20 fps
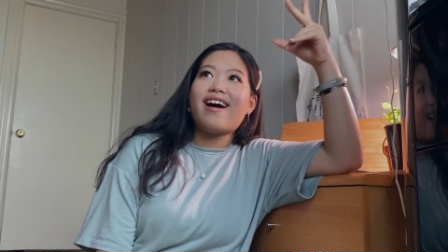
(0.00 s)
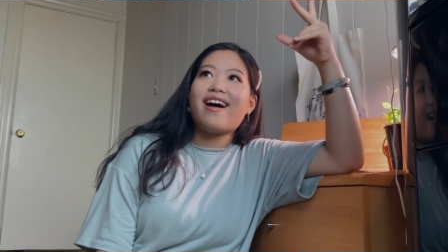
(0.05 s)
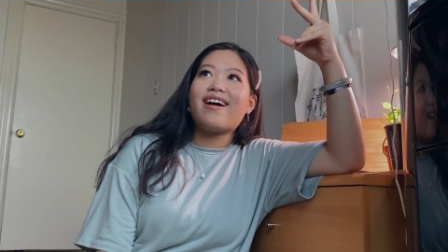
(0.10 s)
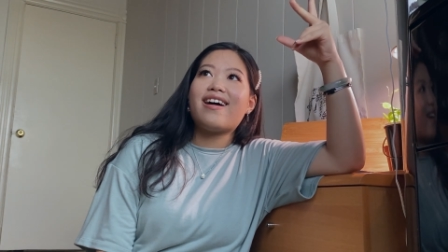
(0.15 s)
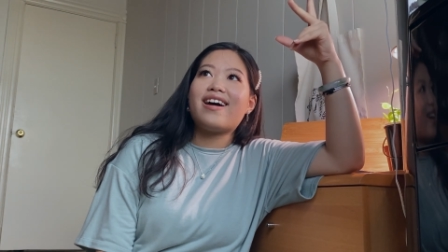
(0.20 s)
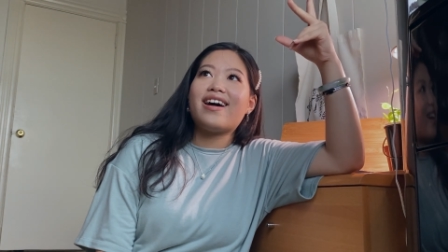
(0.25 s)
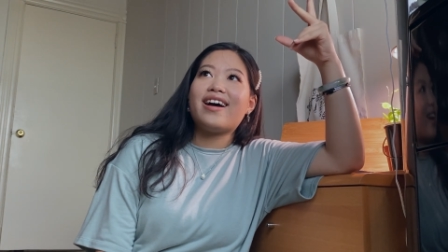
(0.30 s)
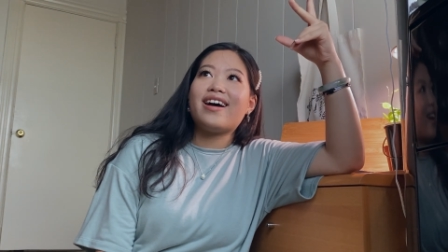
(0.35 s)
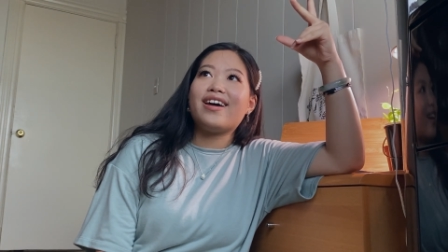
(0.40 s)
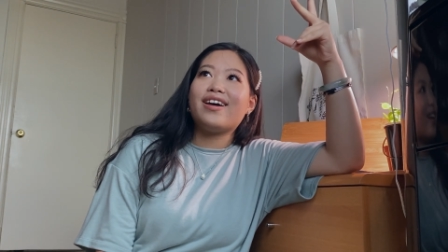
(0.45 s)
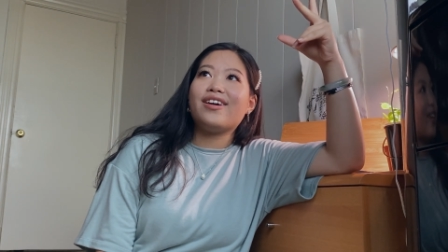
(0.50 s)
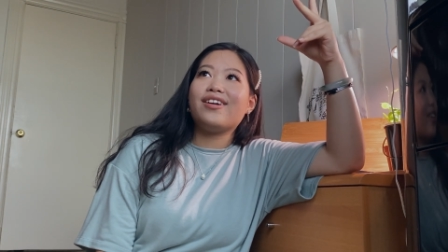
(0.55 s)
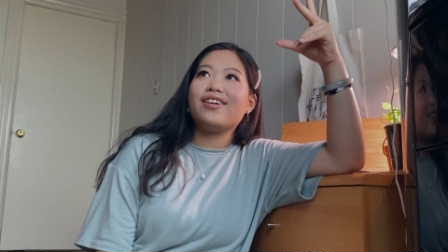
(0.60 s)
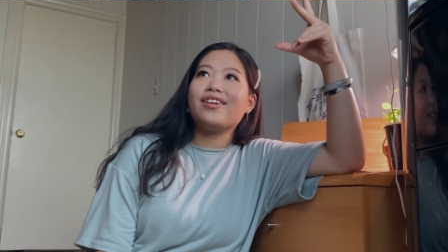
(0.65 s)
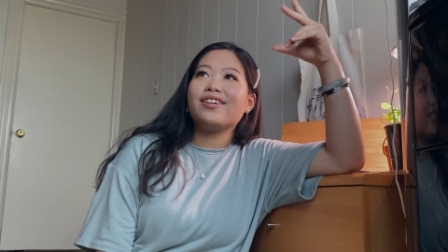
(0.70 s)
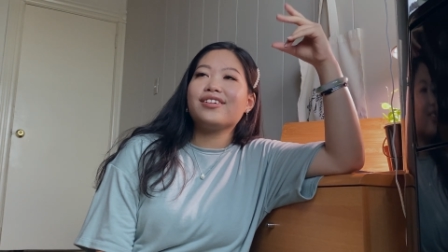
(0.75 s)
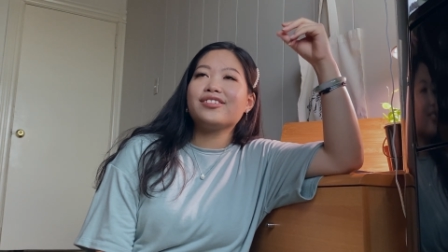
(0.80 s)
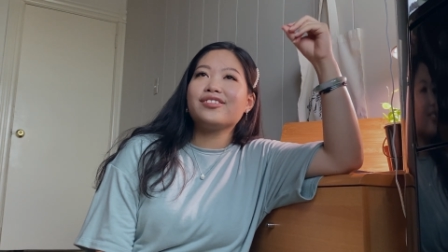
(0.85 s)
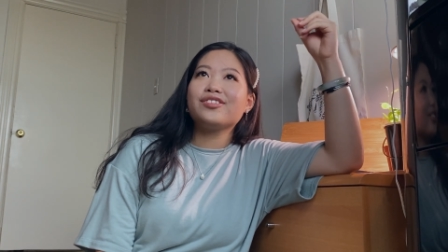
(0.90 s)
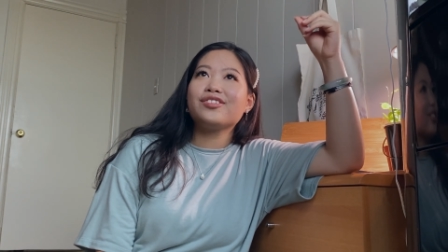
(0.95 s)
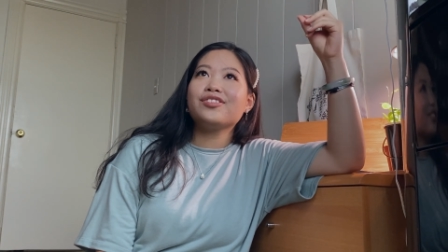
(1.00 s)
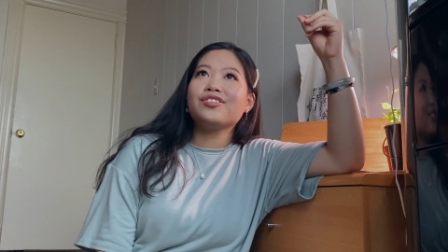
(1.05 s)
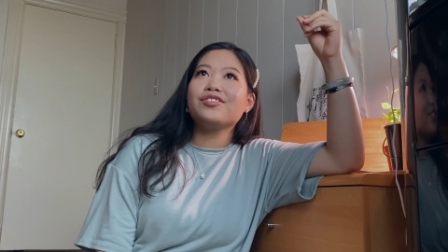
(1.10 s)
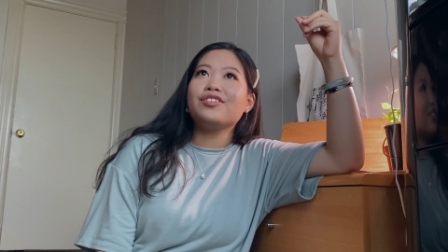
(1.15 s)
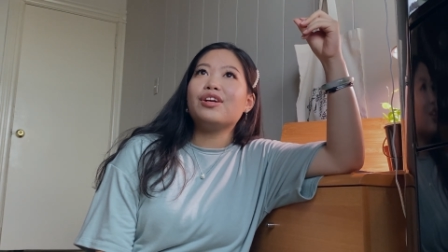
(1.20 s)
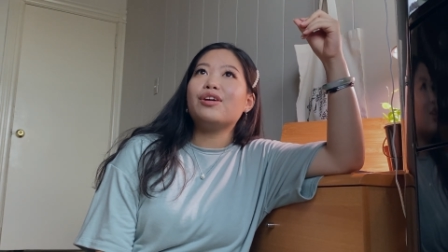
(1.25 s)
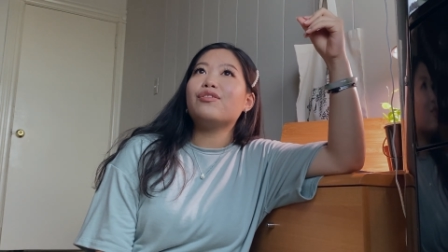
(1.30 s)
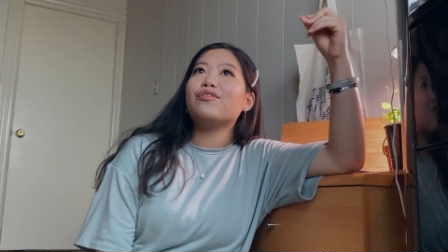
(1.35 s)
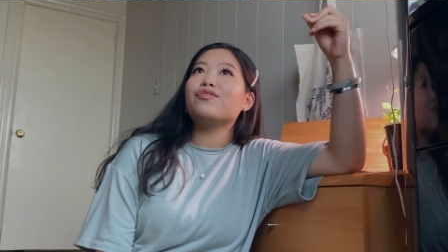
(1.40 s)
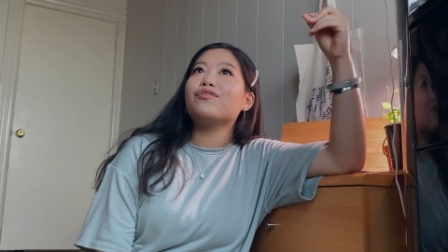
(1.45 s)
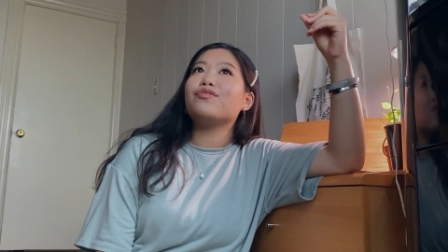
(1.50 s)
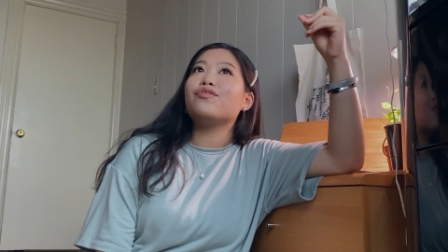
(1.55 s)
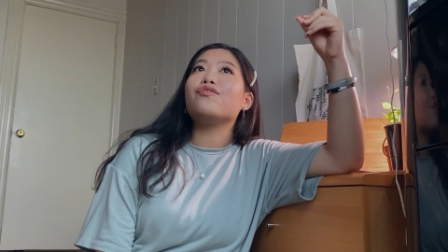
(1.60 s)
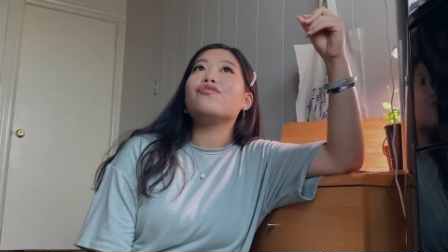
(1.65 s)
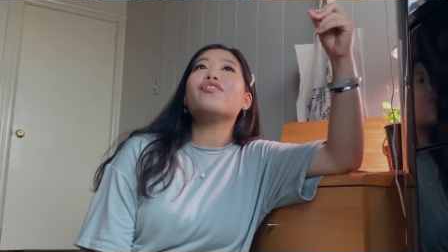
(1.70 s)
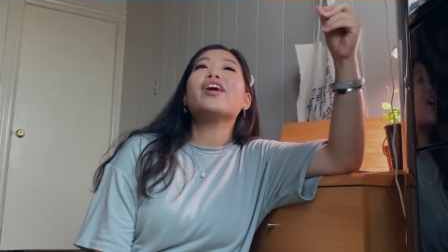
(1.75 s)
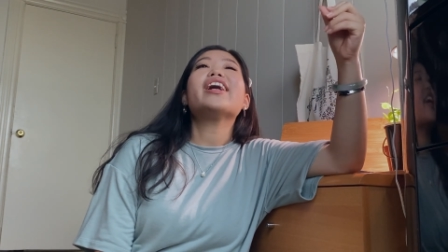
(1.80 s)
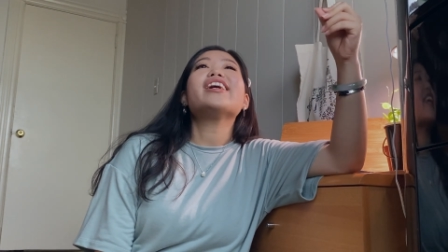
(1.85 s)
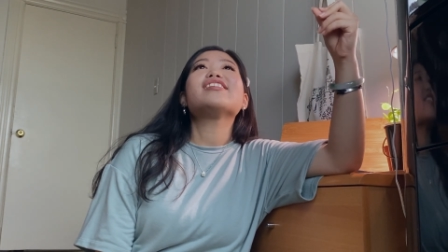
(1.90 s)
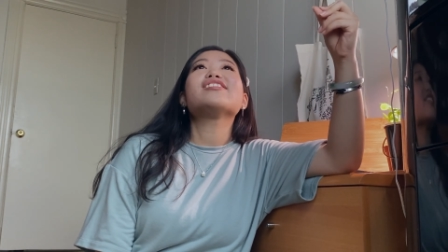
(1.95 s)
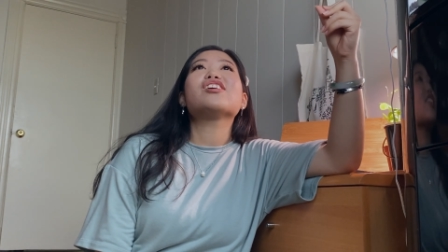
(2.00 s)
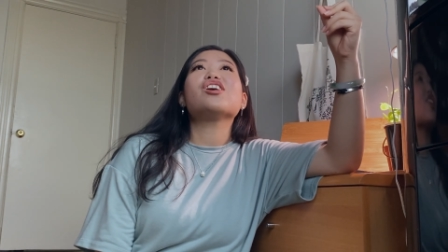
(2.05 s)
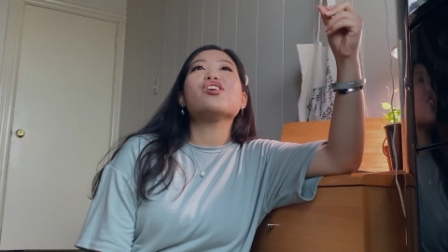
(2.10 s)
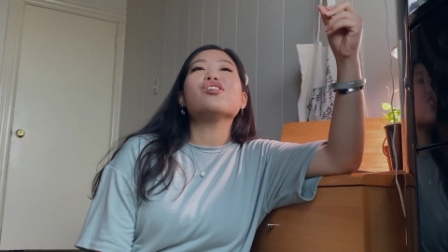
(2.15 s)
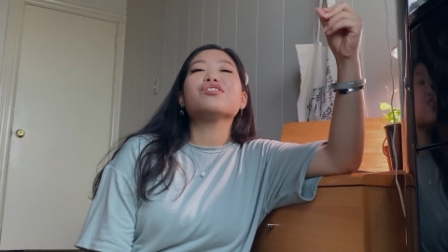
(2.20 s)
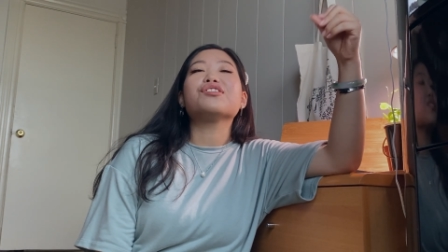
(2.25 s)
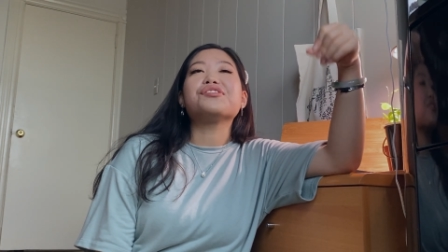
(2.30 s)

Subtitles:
I read all